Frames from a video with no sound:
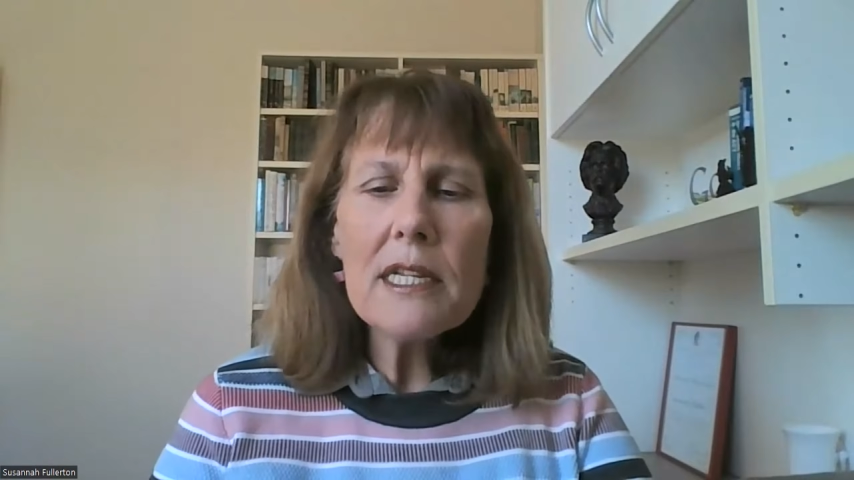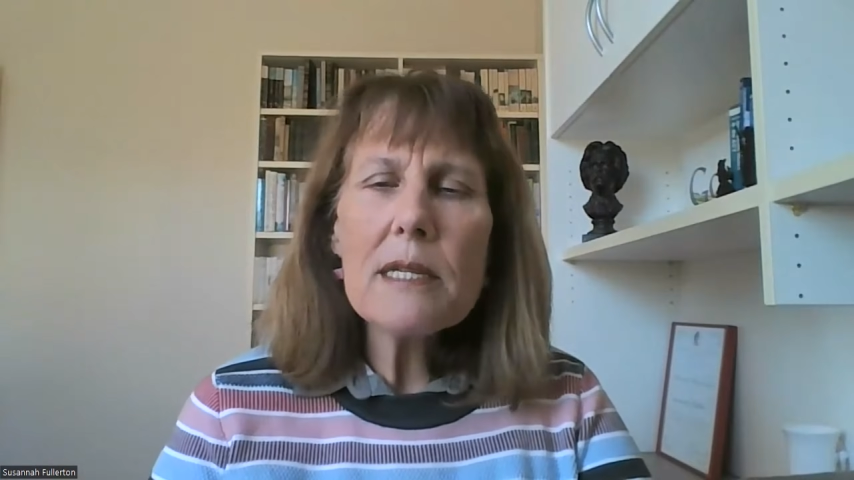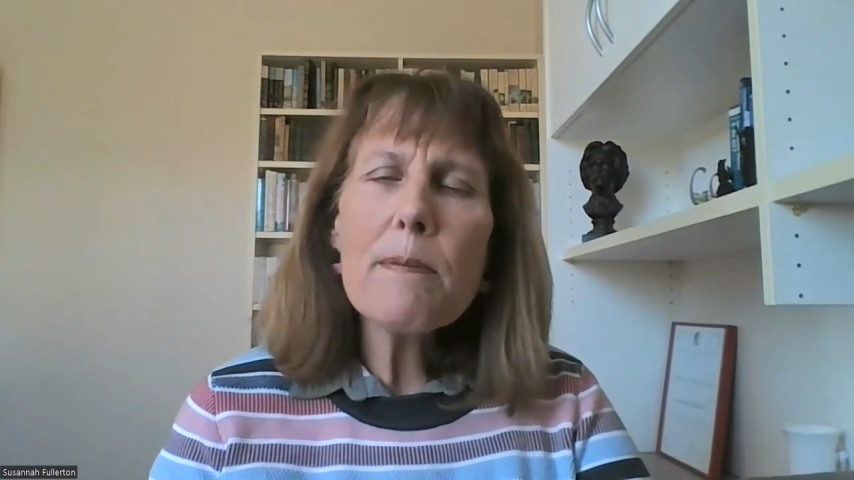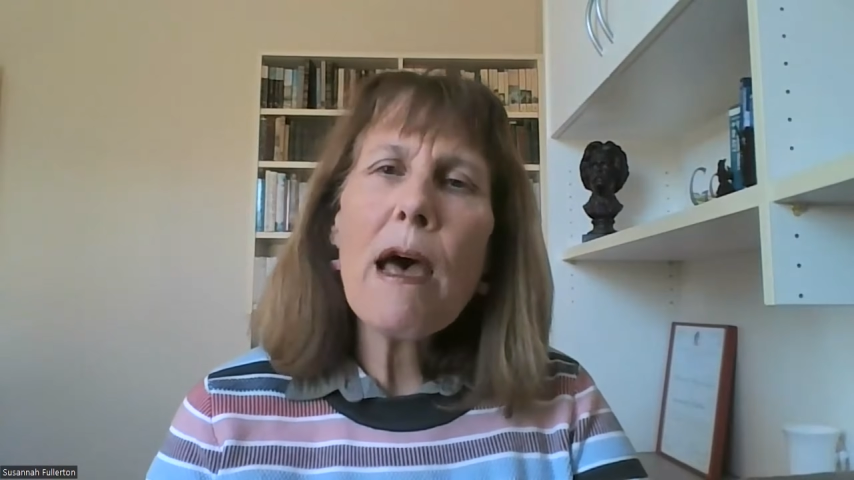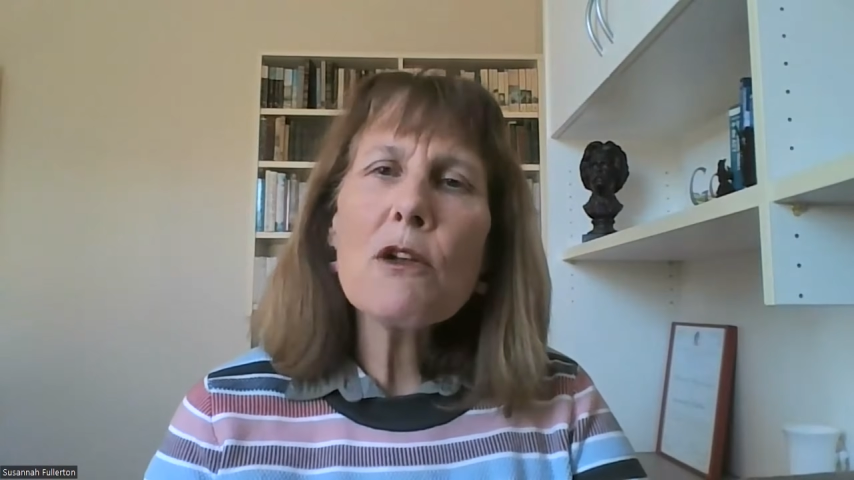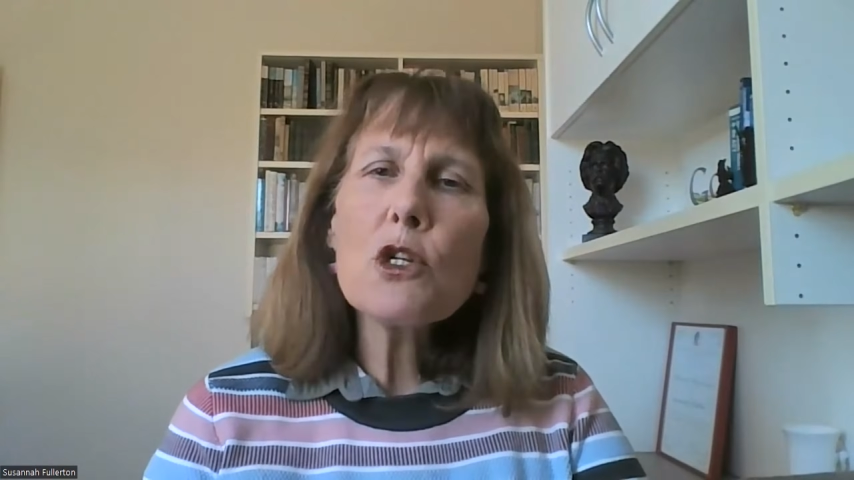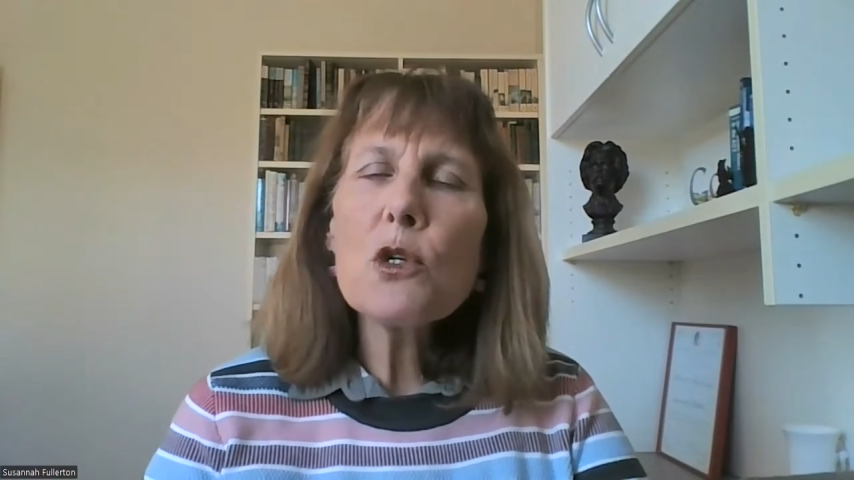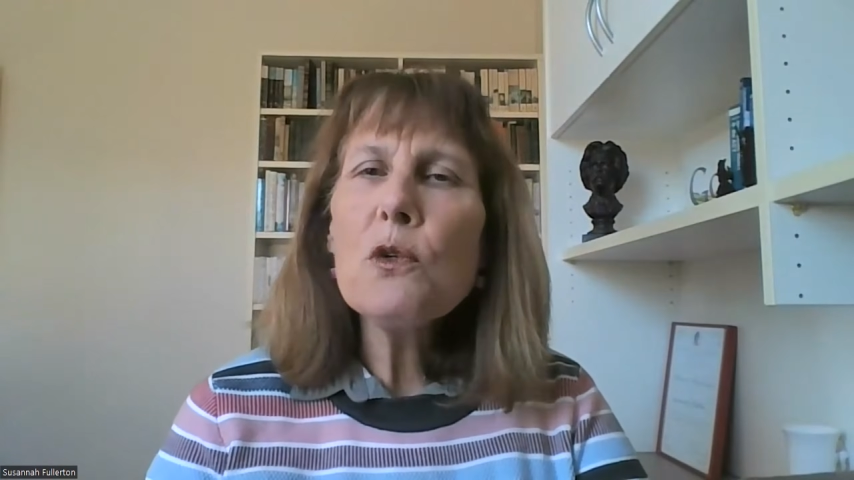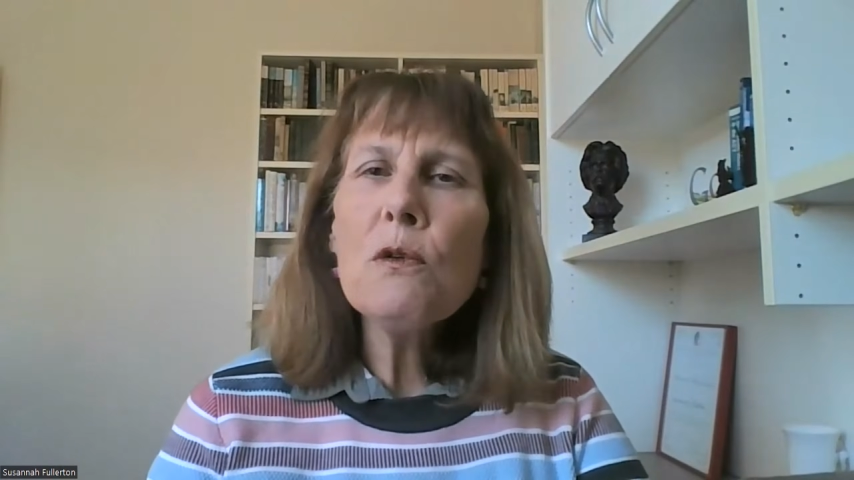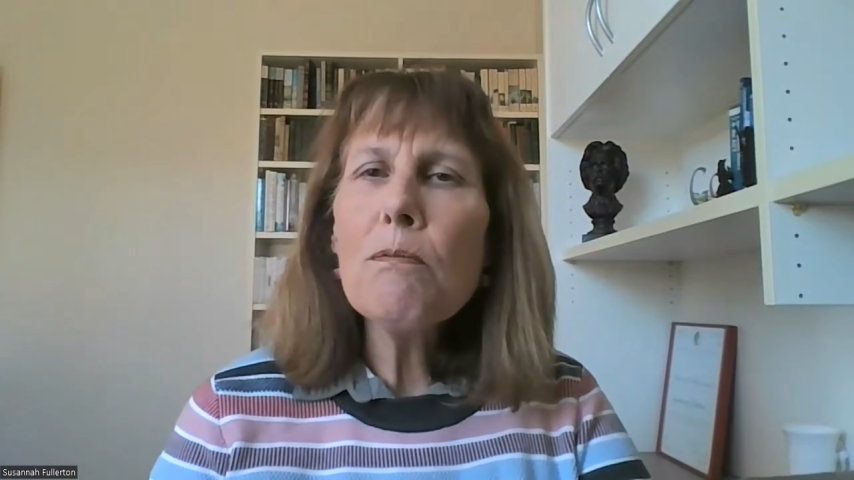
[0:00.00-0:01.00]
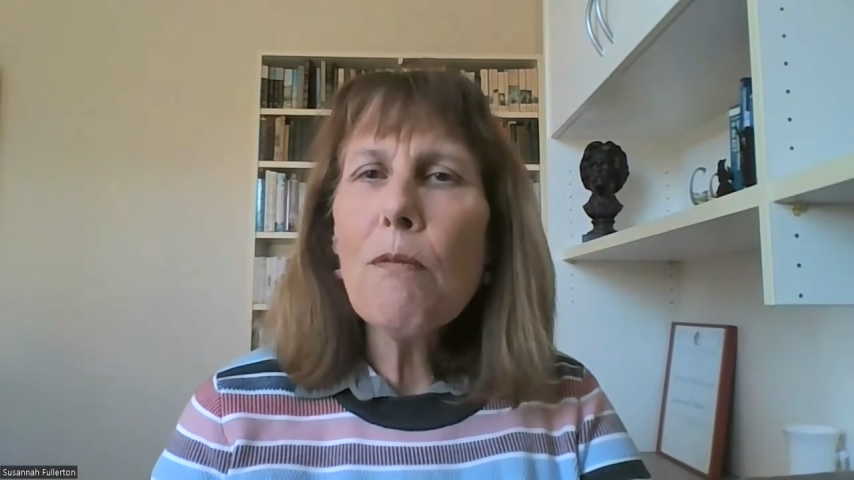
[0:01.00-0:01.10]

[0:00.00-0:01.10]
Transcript: it's about two